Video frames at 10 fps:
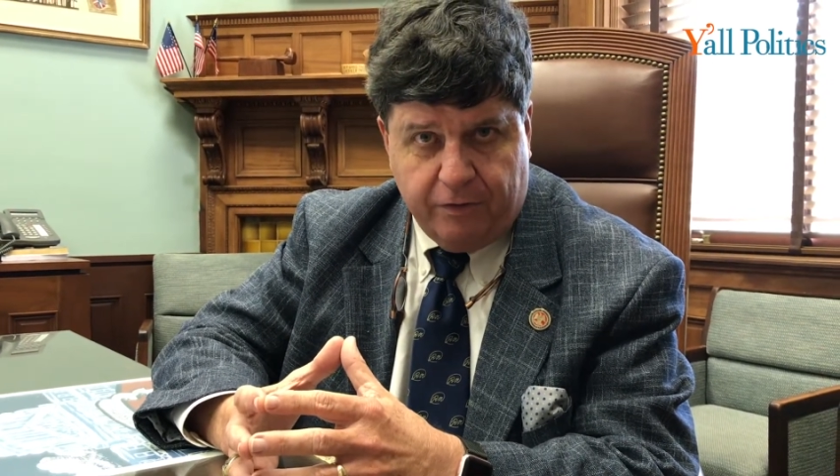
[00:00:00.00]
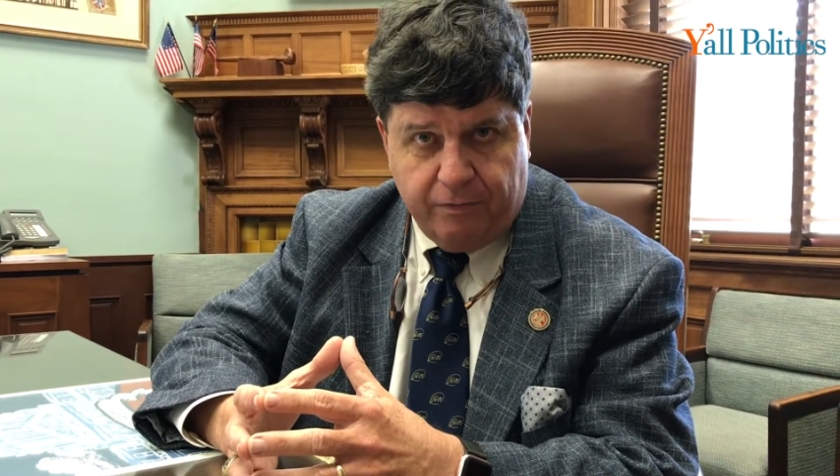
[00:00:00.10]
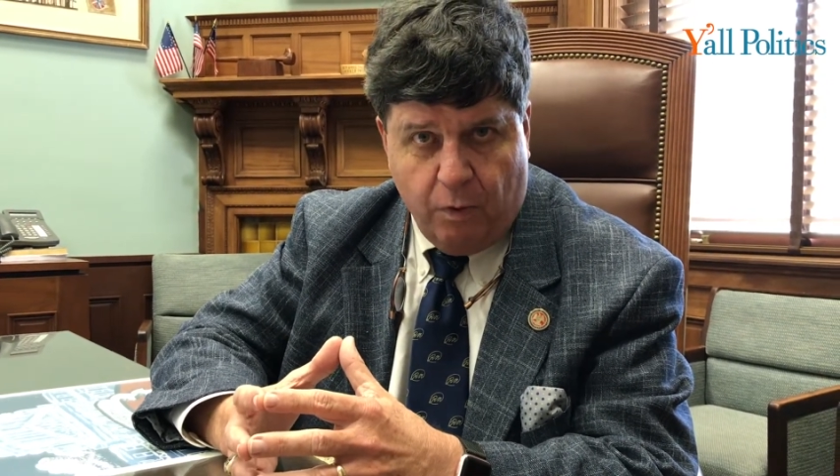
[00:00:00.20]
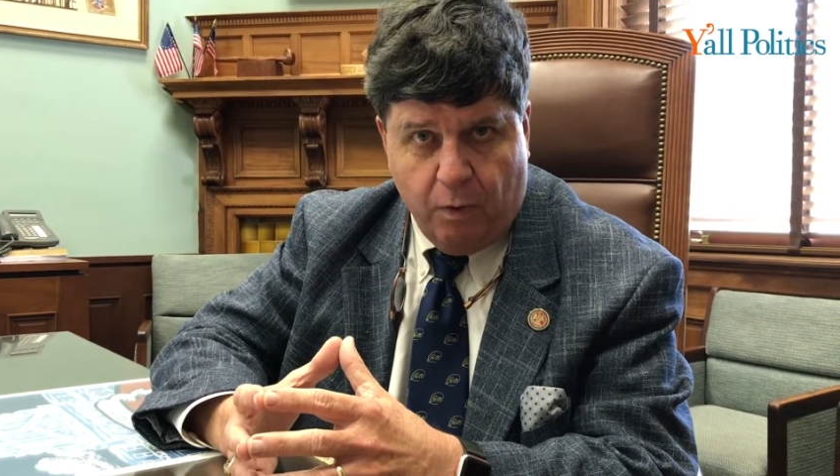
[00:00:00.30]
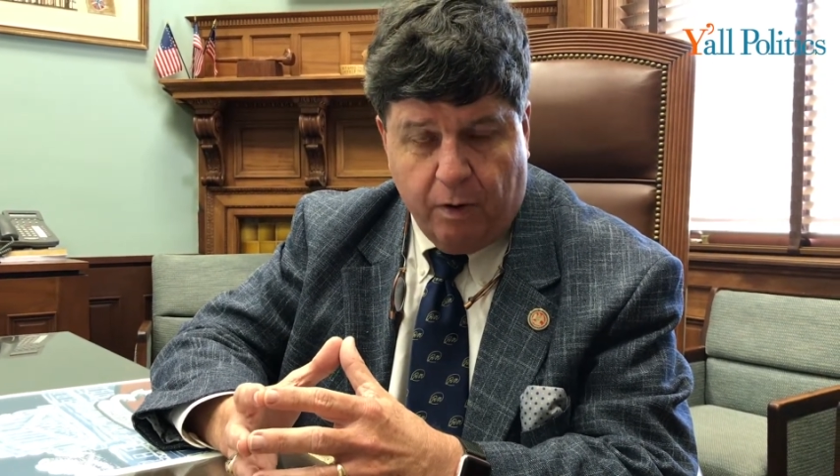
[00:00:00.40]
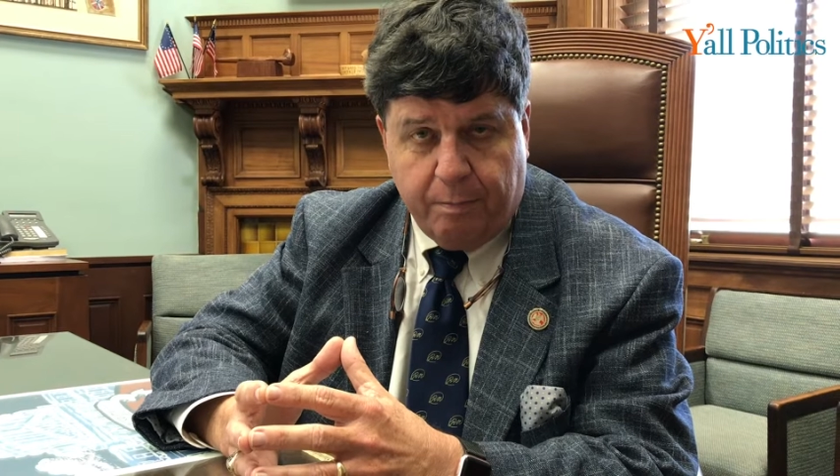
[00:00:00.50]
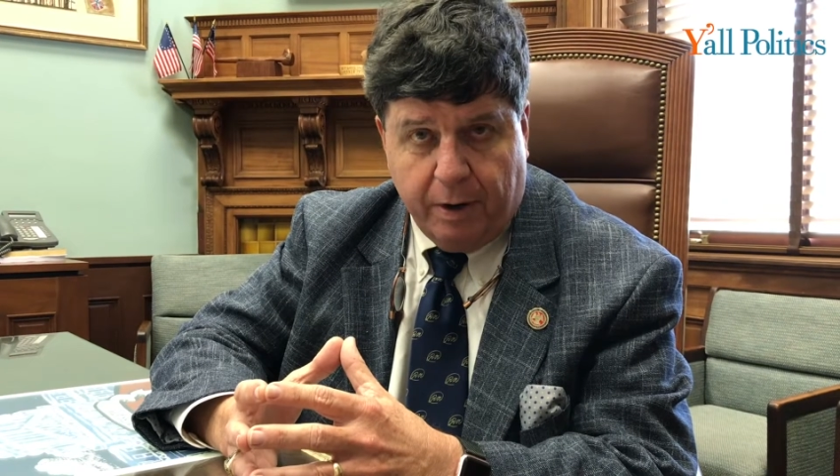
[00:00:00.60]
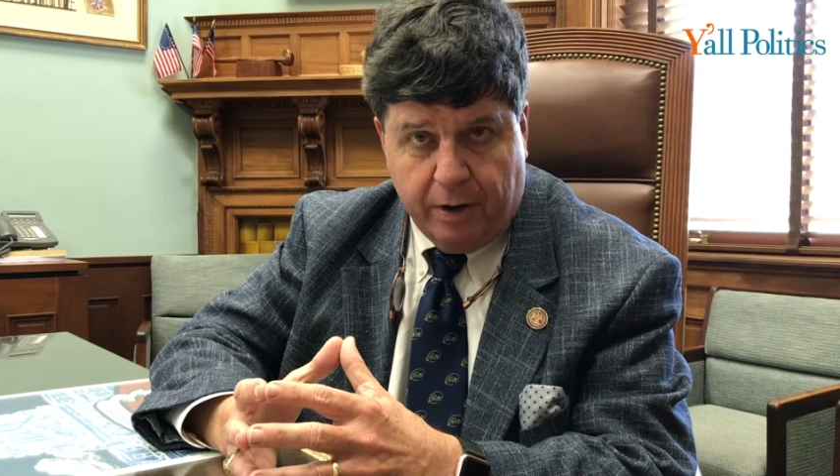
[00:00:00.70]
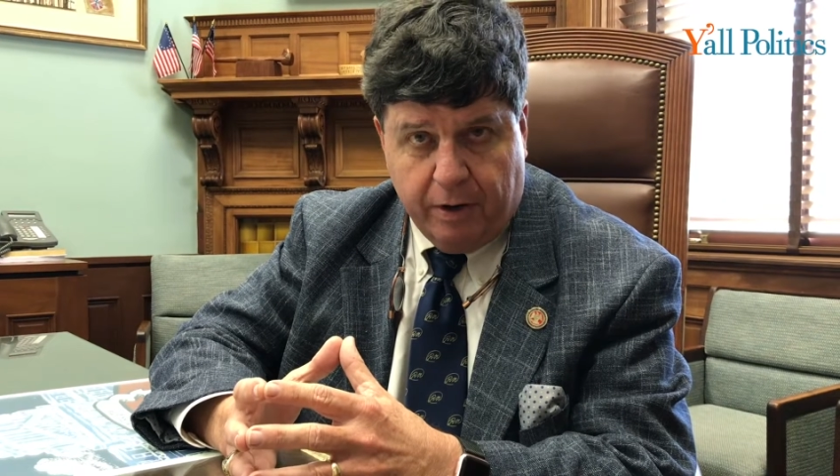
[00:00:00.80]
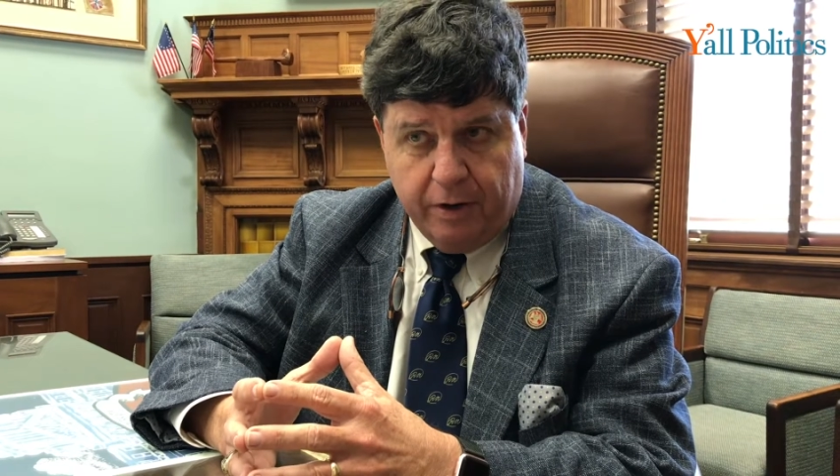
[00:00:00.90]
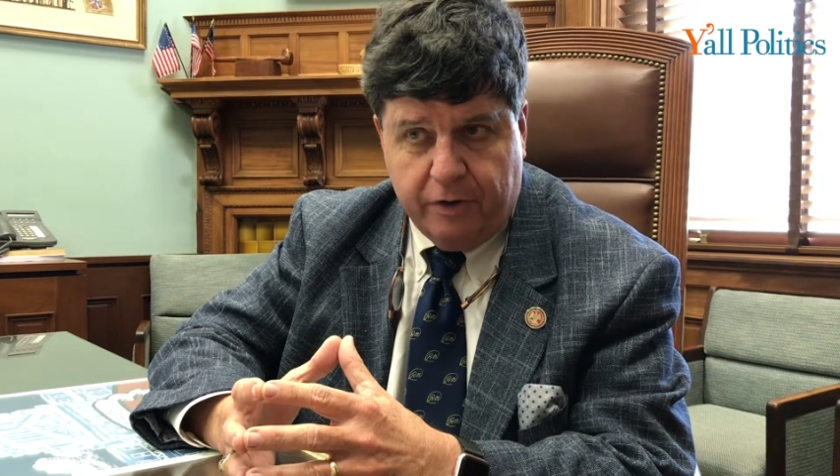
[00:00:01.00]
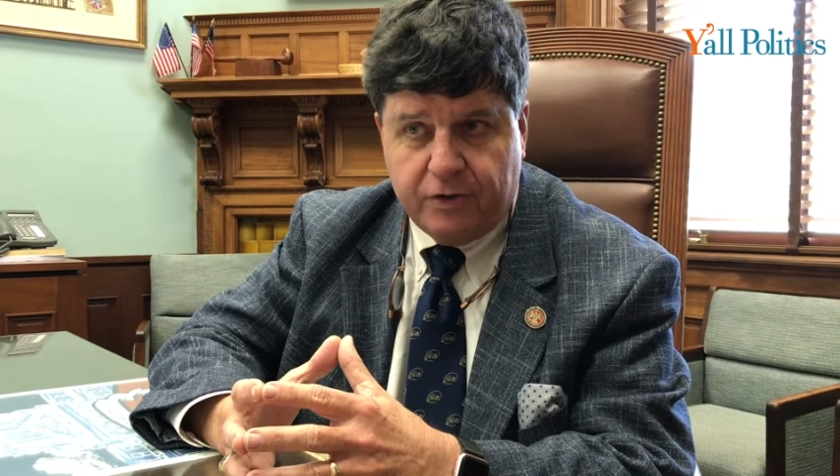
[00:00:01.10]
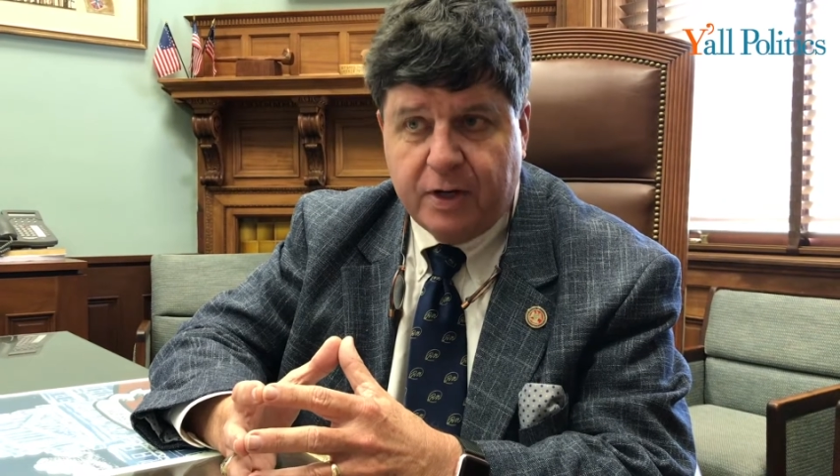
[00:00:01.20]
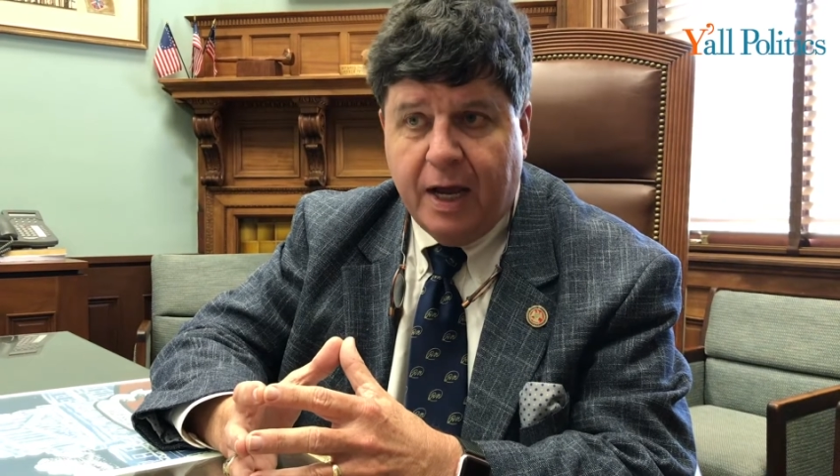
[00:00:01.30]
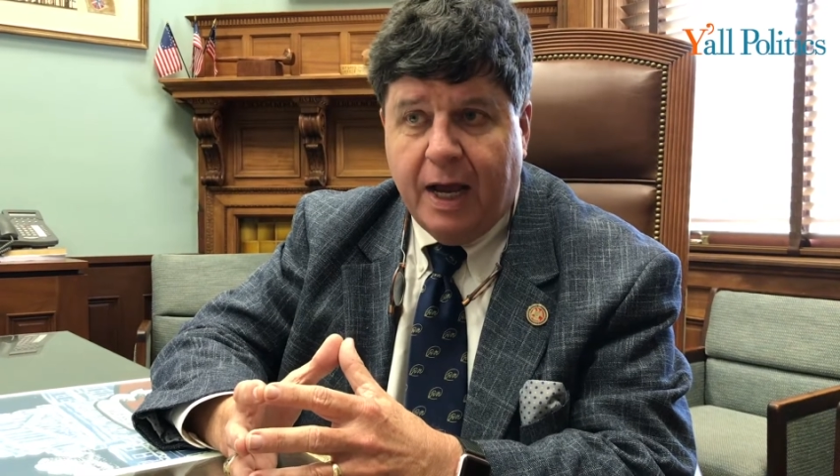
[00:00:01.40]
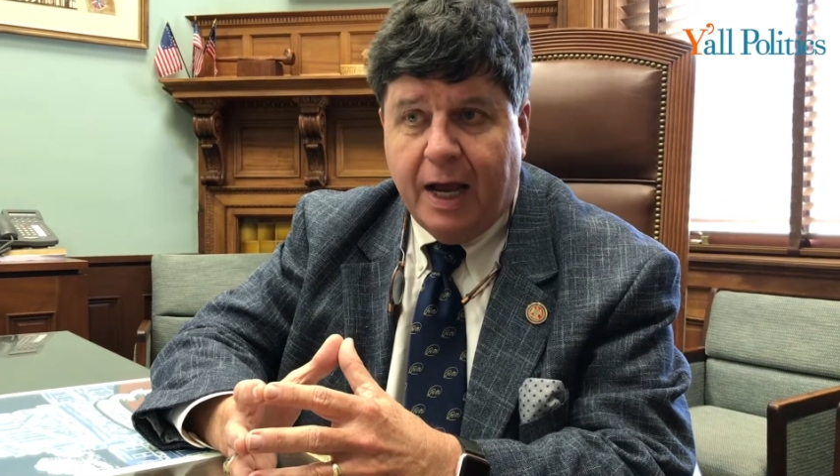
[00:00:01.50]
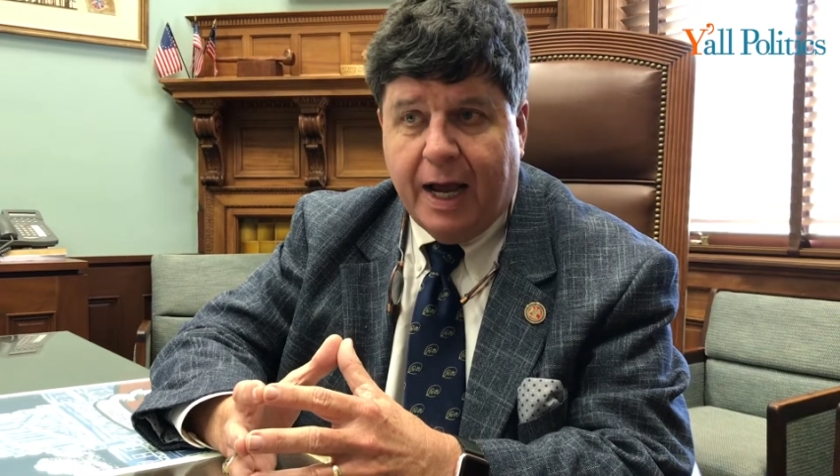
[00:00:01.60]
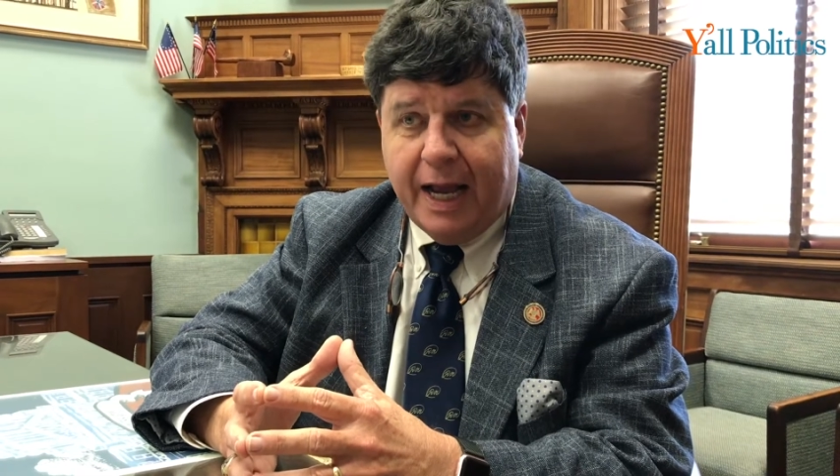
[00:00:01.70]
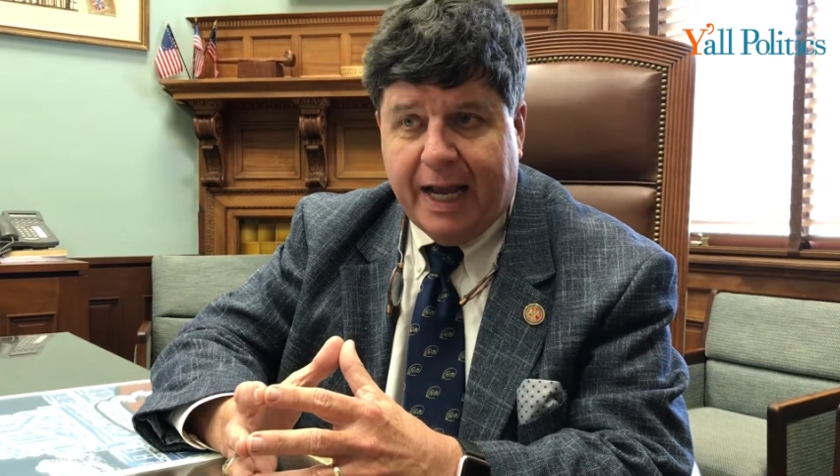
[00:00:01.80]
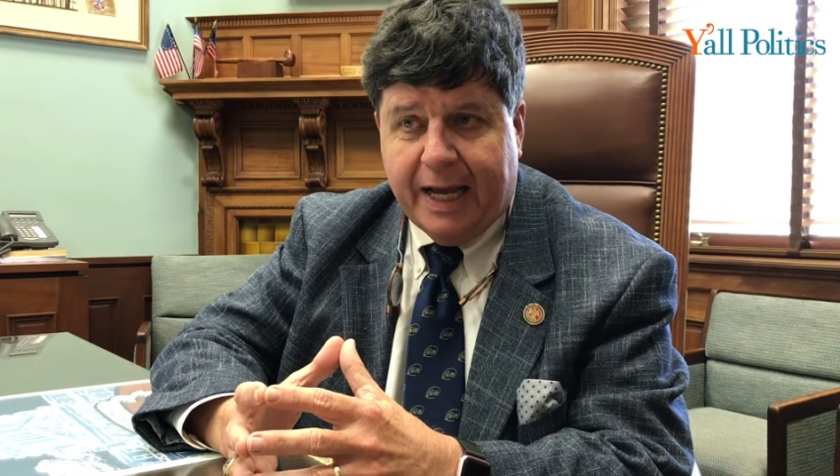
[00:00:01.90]
for PERS
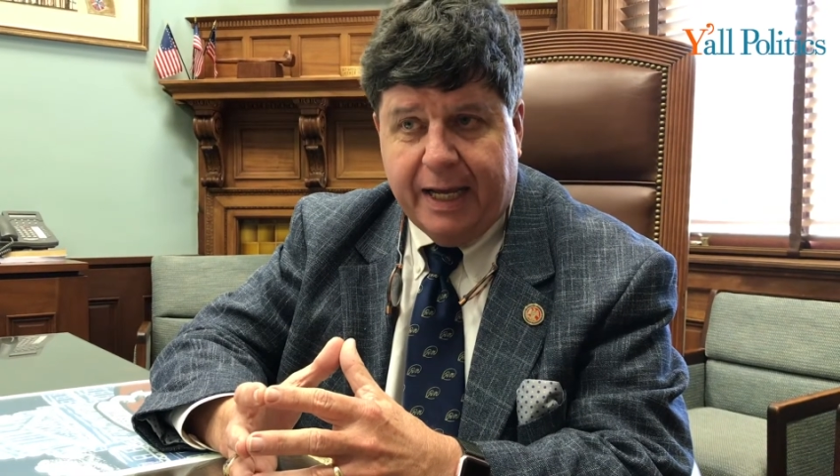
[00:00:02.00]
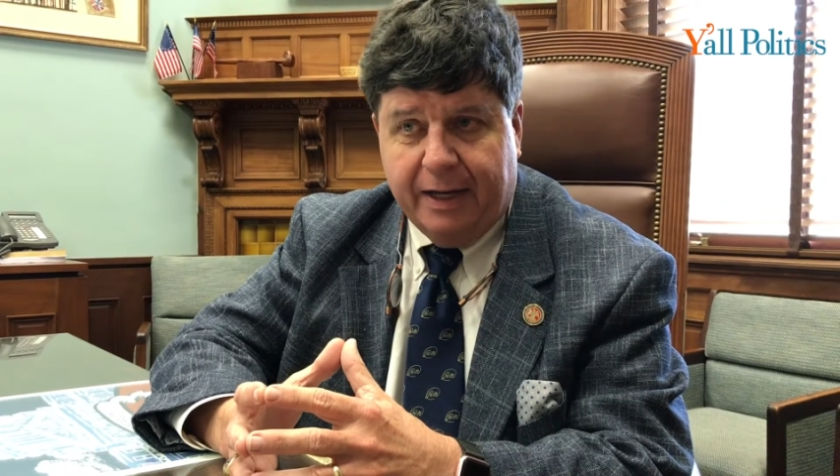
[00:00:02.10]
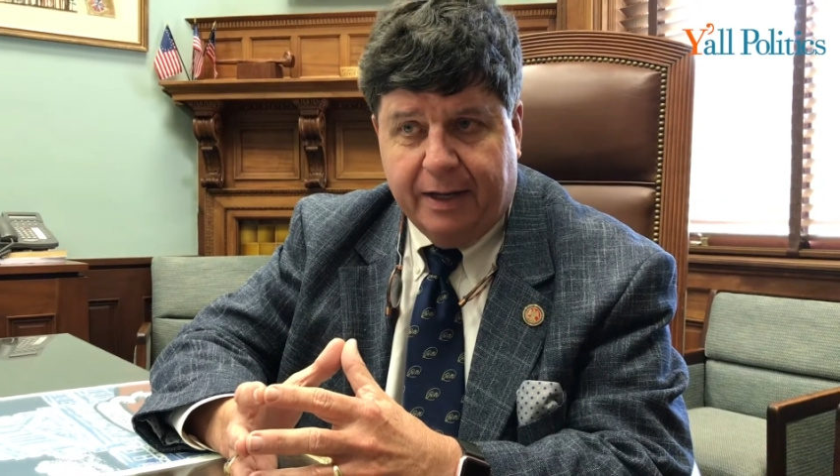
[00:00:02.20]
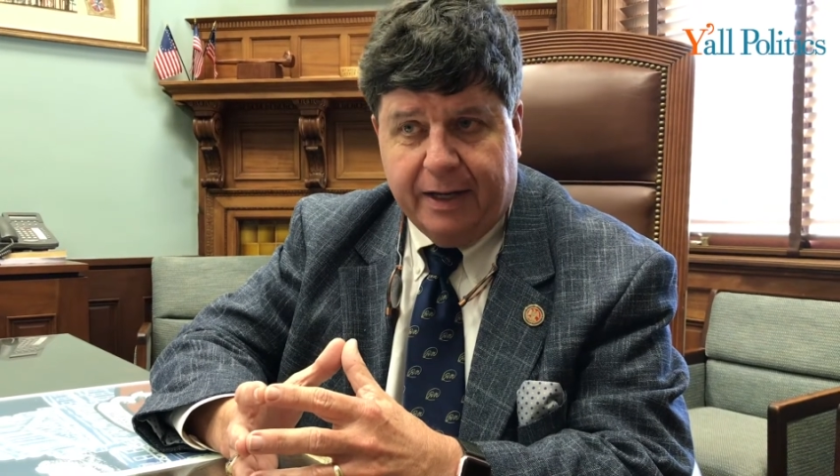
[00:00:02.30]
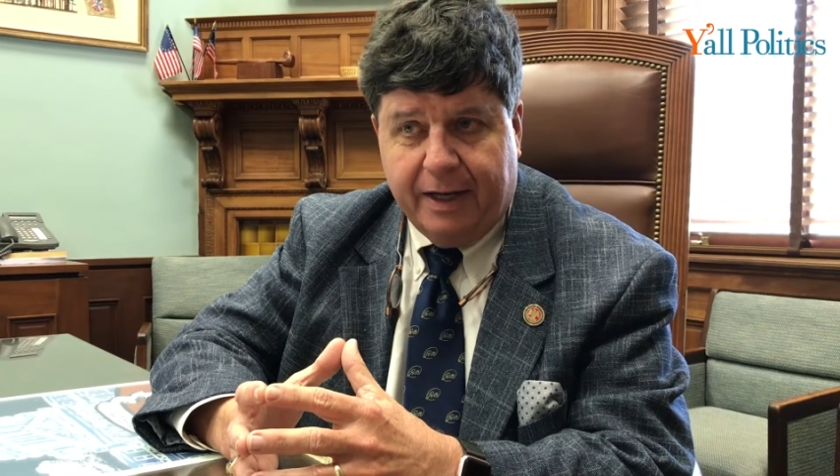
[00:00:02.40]
and